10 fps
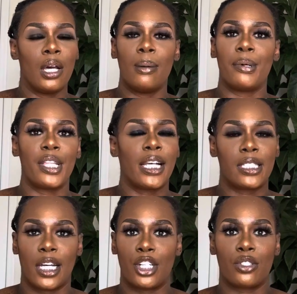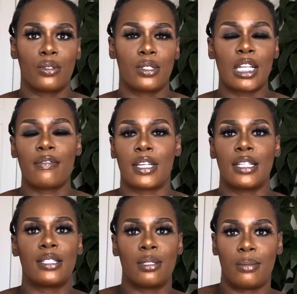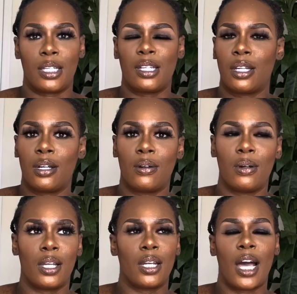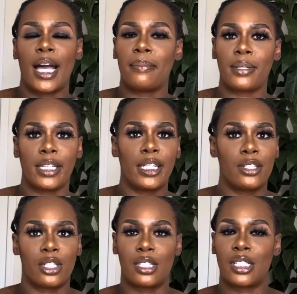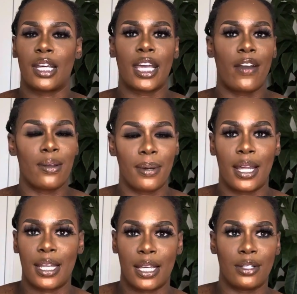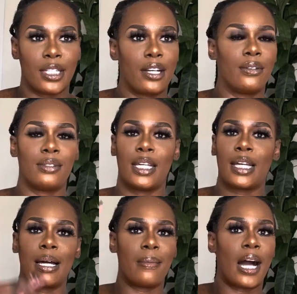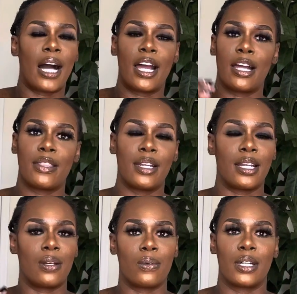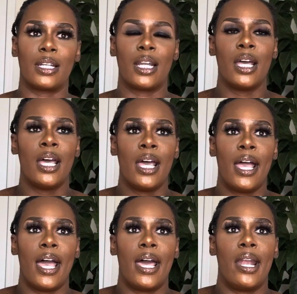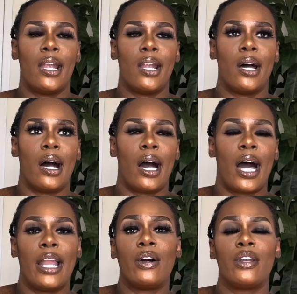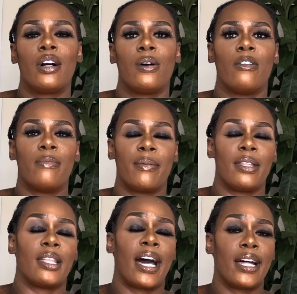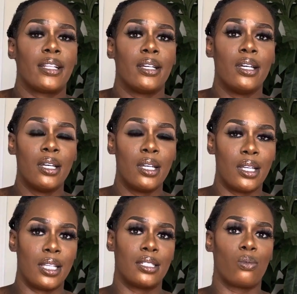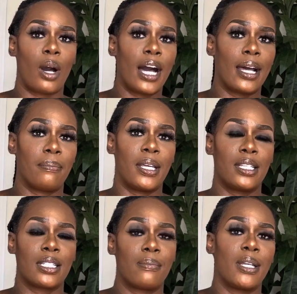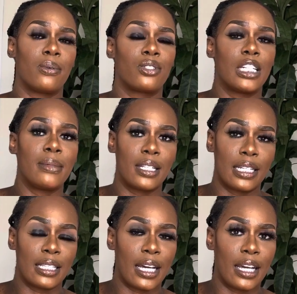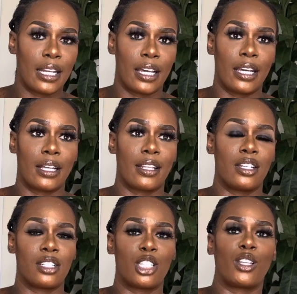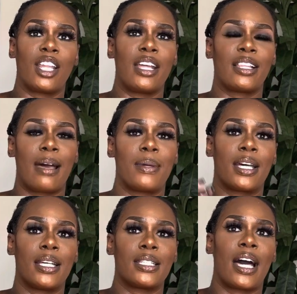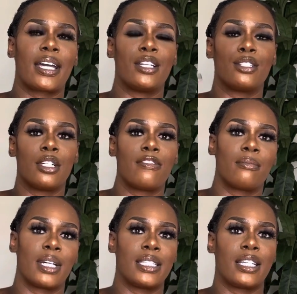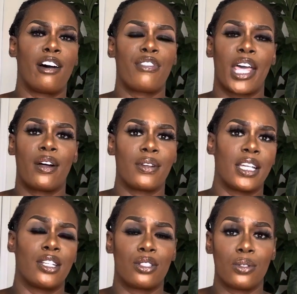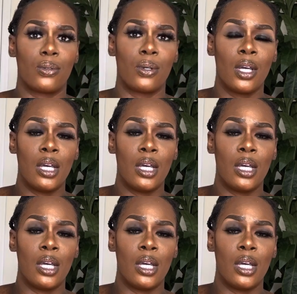But that's not true. Stuff gets to me, you know, and I bleed just like everybody else. I don't think I'm higher than anyone. And I don't know if maybe that is why some people treat me like that. Like, they just think that because I can do for myself, they don't need to do.